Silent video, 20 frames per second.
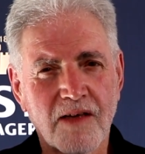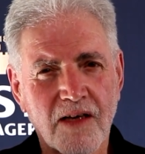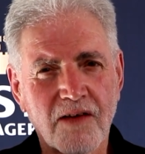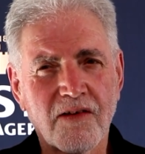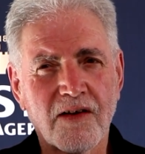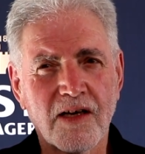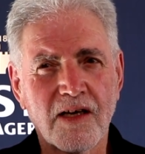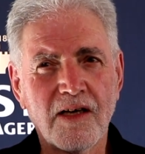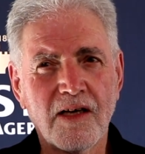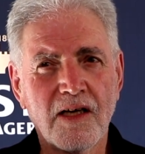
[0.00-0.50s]

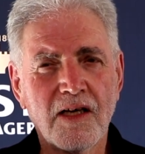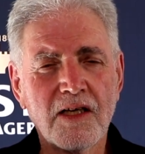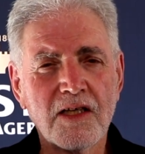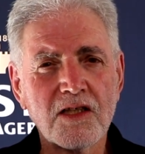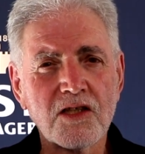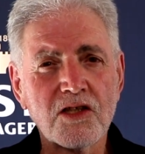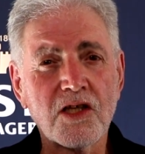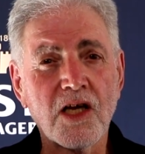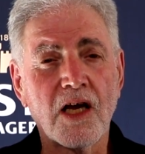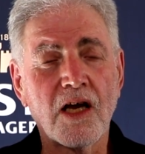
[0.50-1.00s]
Okay.
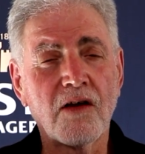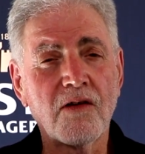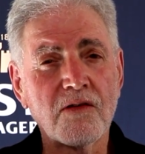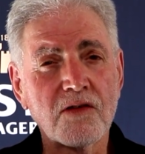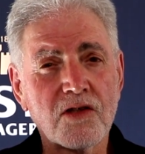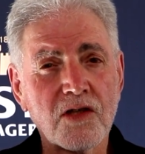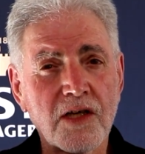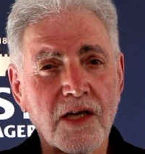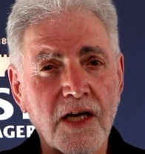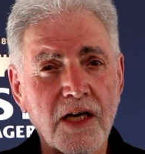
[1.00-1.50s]
So
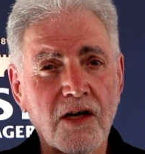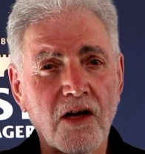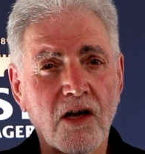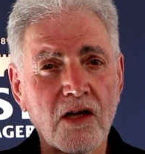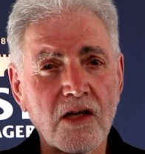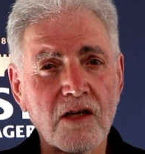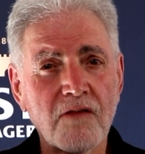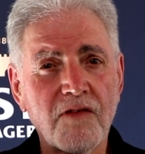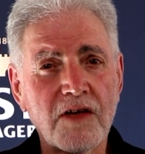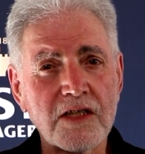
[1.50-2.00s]
to get
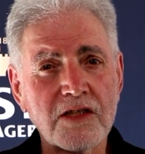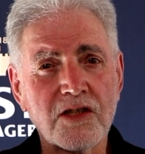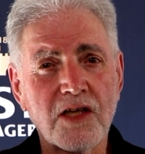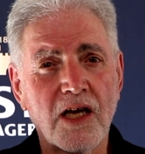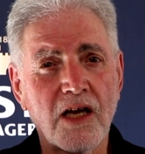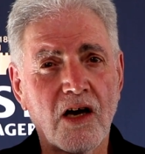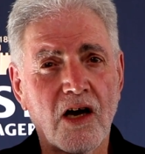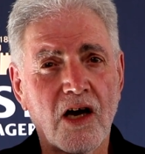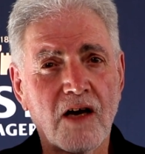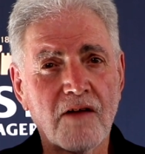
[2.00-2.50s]
hold of SA
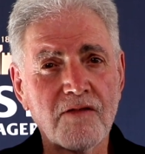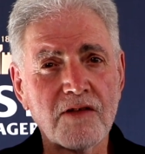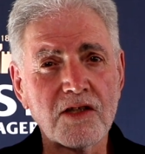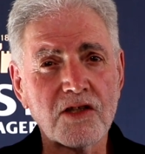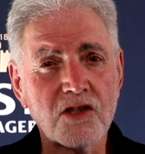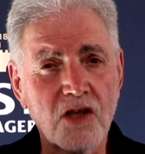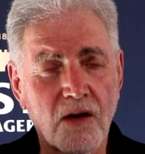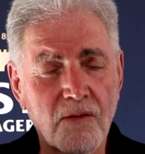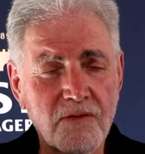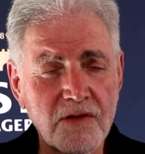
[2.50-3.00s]

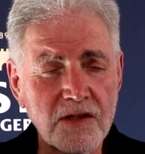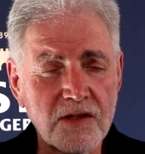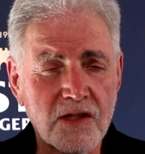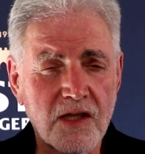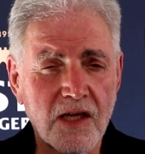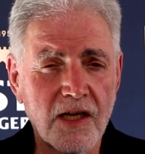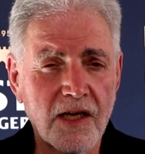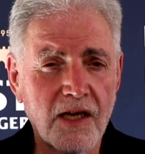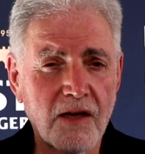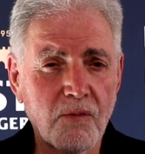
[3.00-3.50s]
Harvest,
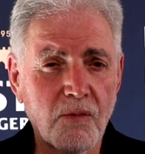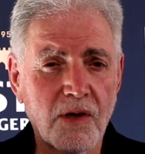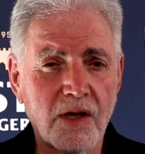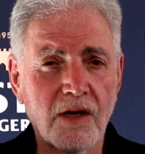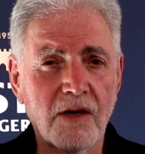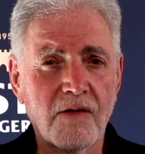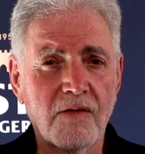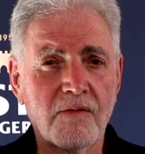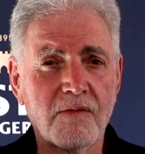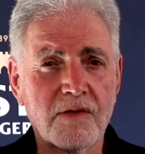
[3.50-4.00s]
obviously
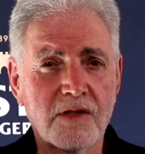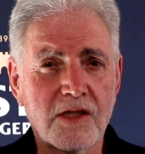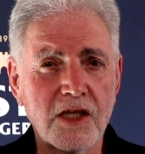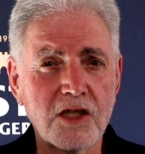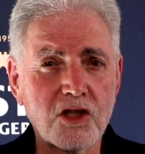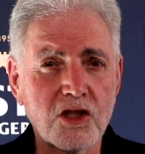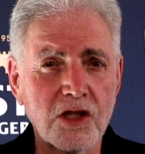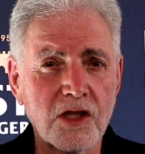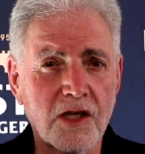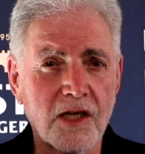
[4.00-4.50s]
we're
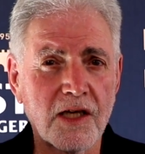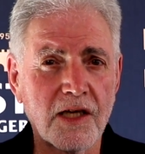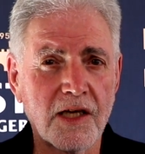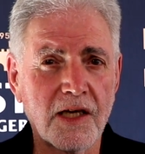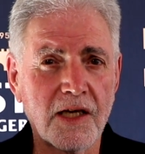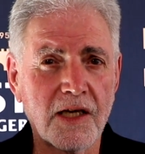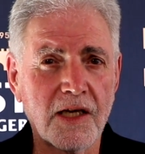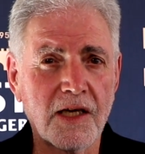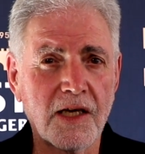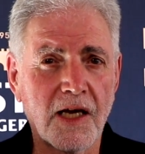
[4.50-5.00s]

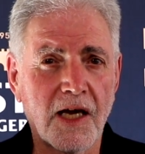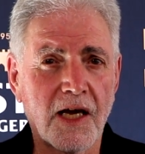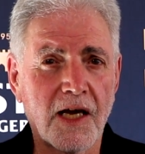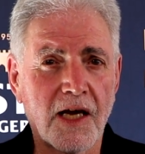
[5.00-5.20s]
digitally